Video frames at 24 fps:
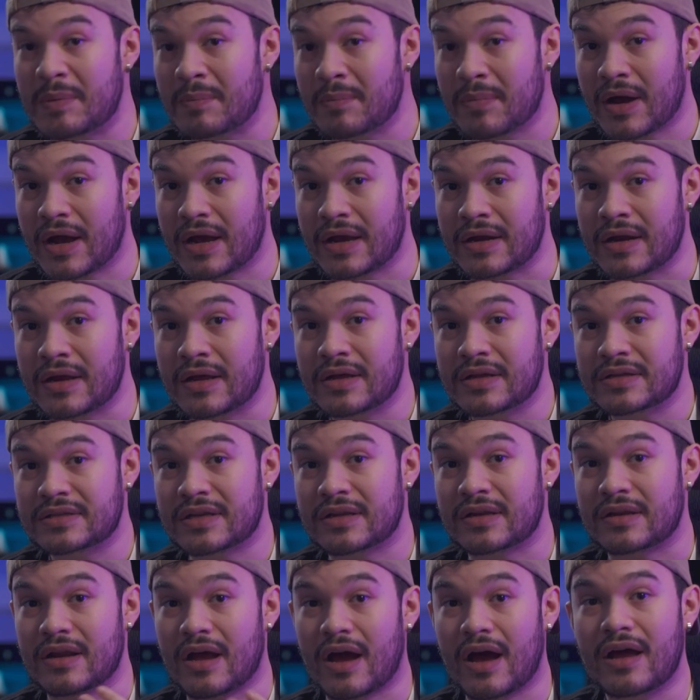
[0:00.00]
in mind
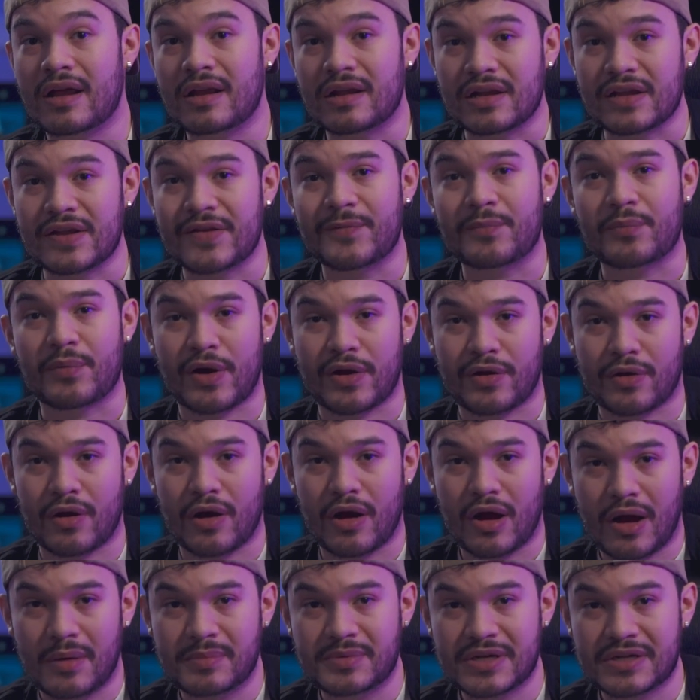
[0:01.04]
to not leave brighter
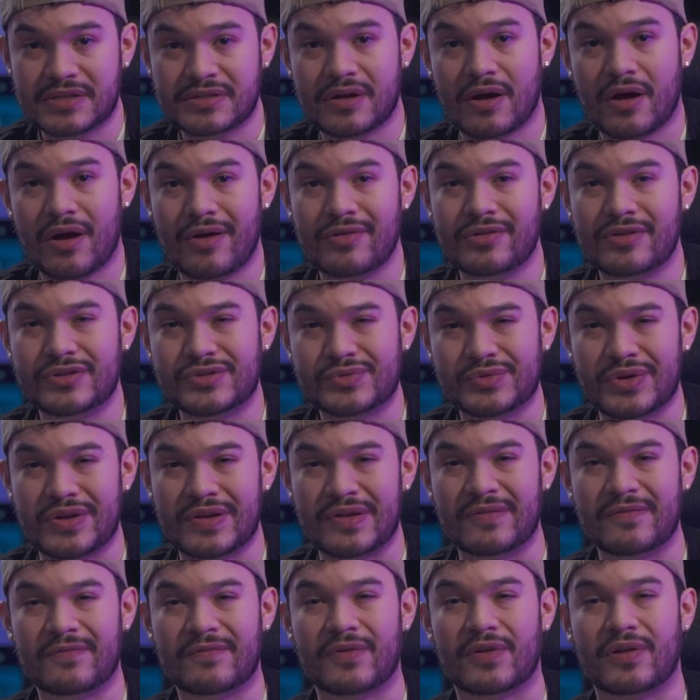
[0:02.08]
objects on the
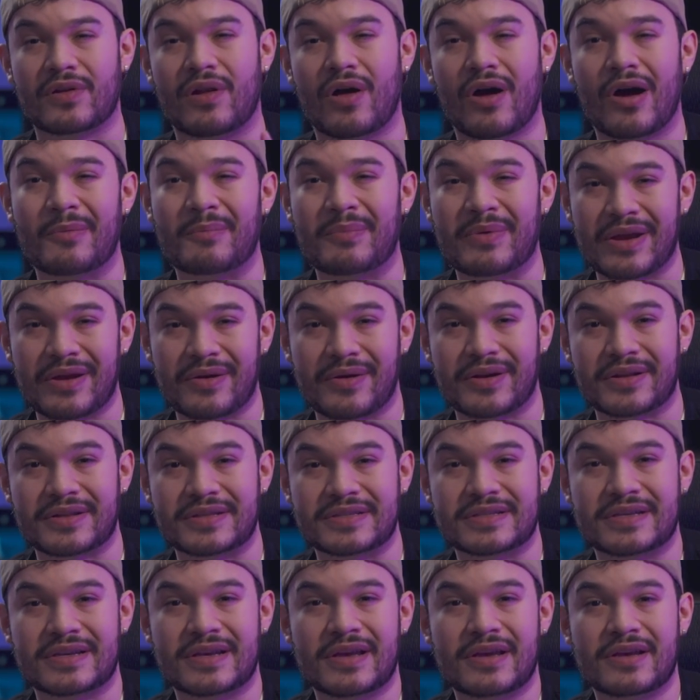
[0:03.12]
screen for long
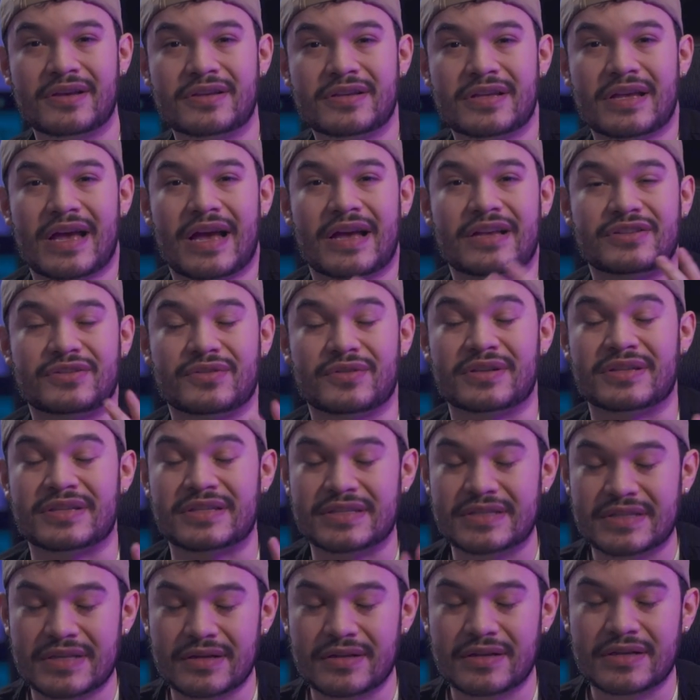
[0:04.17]
periods, as you can
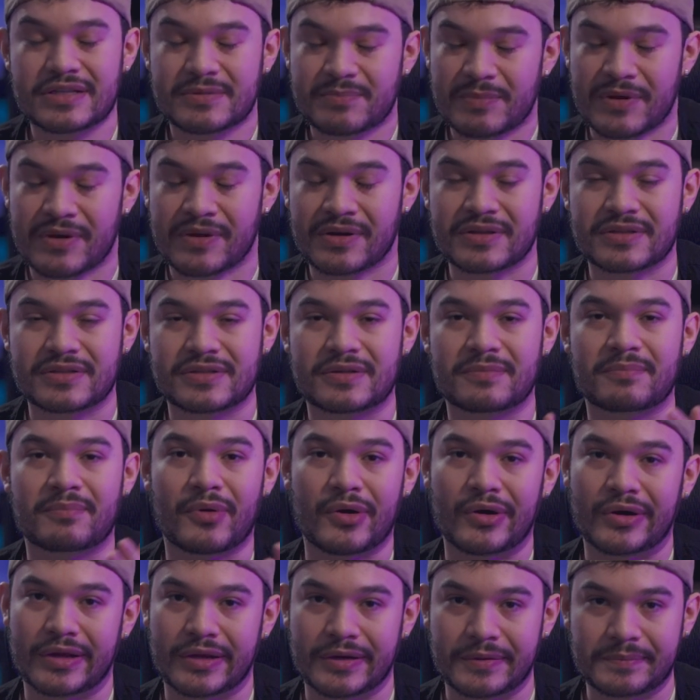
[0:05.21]
still experience
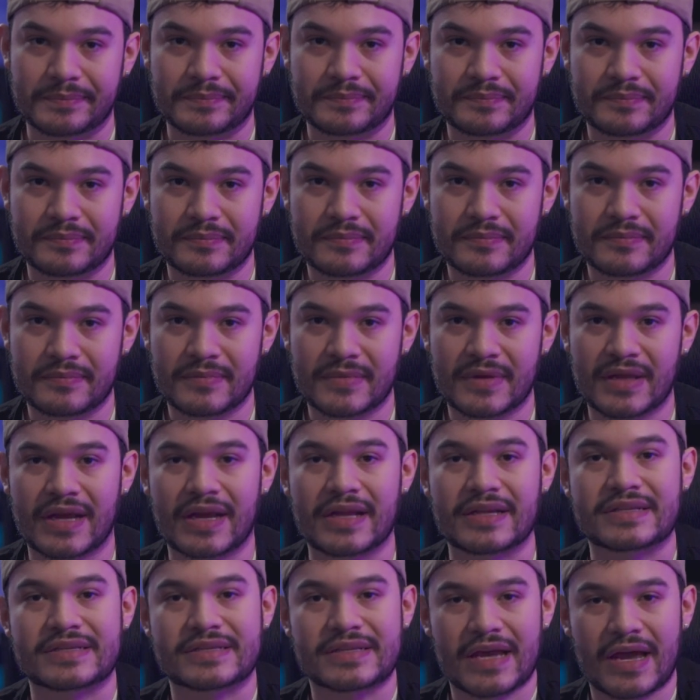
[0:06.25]
burn-in.
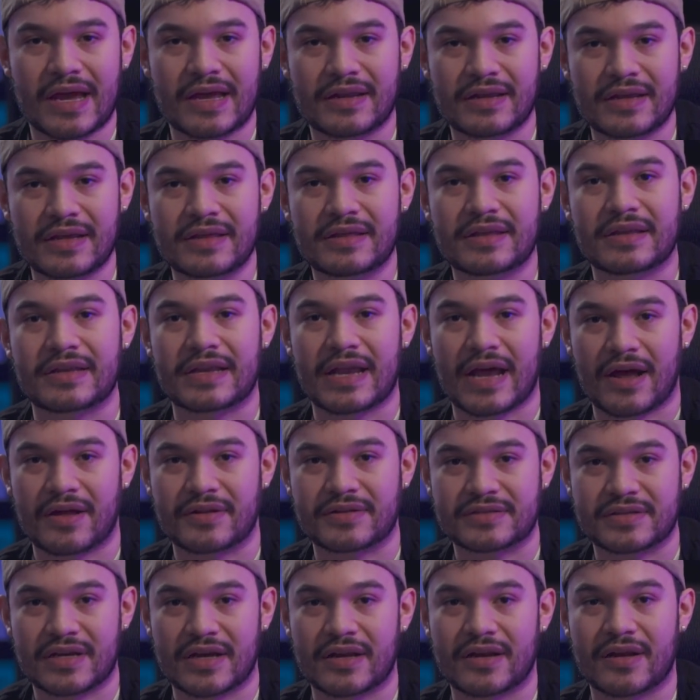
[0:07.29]
It's sadly the
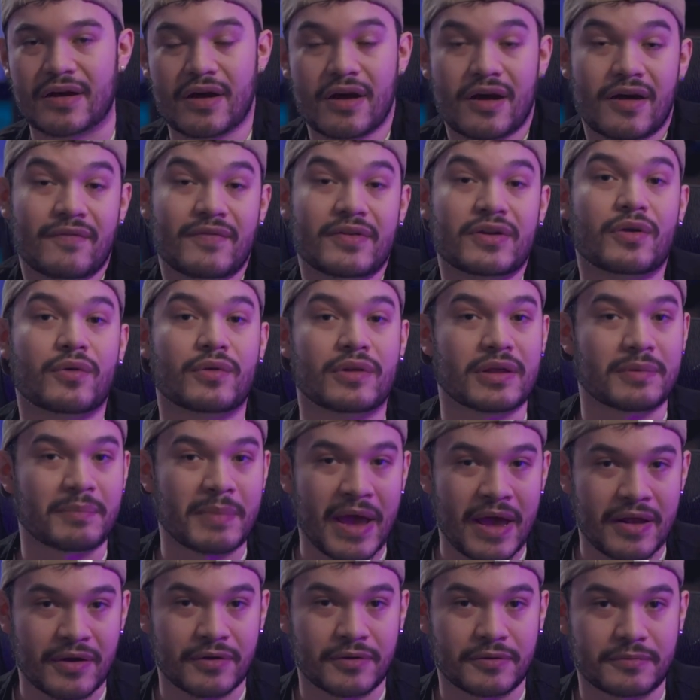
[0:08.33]
downside of an OLED
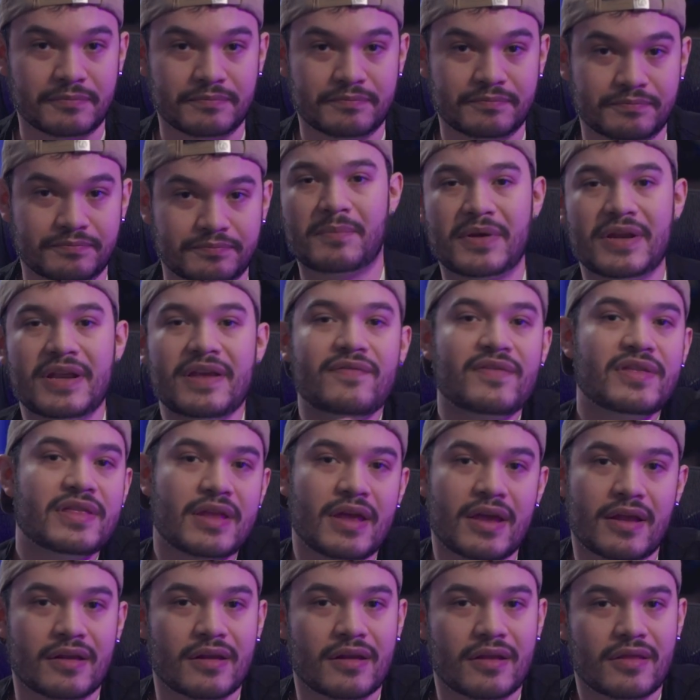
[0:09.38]
panel. But even
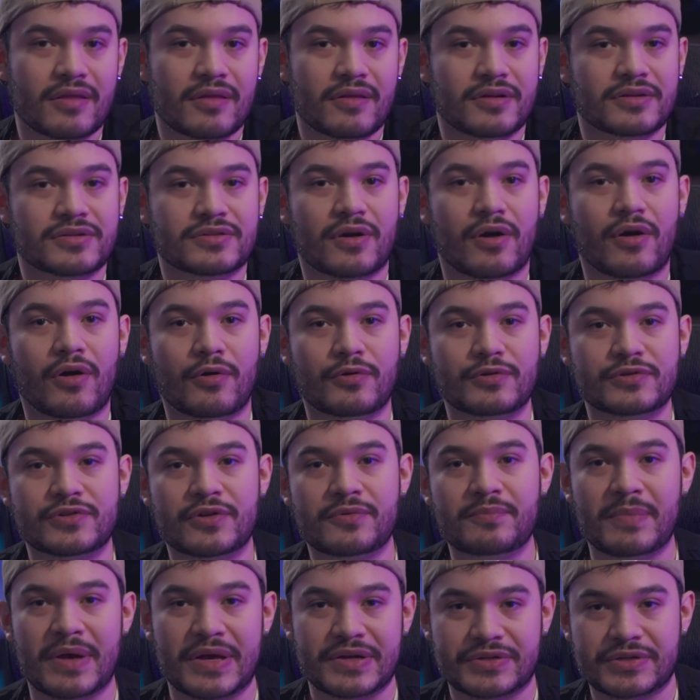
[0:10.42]
then, there's
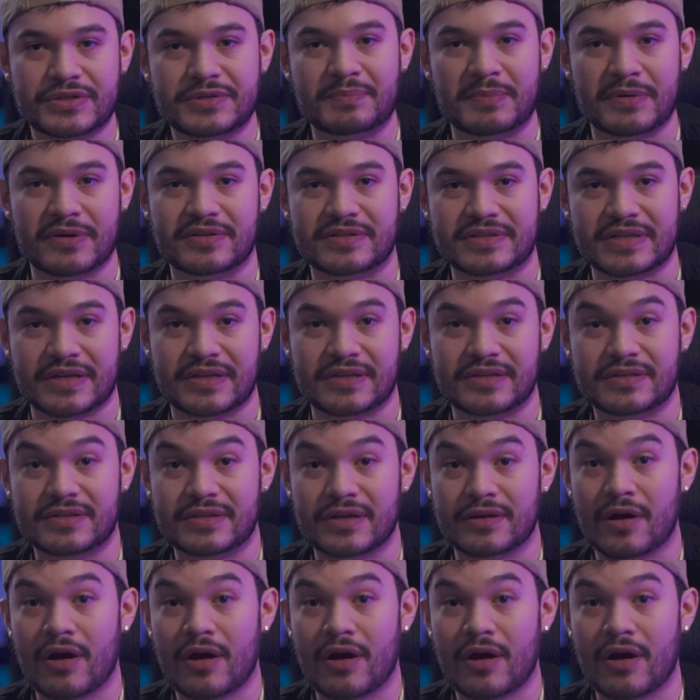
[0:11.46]
also measures built in to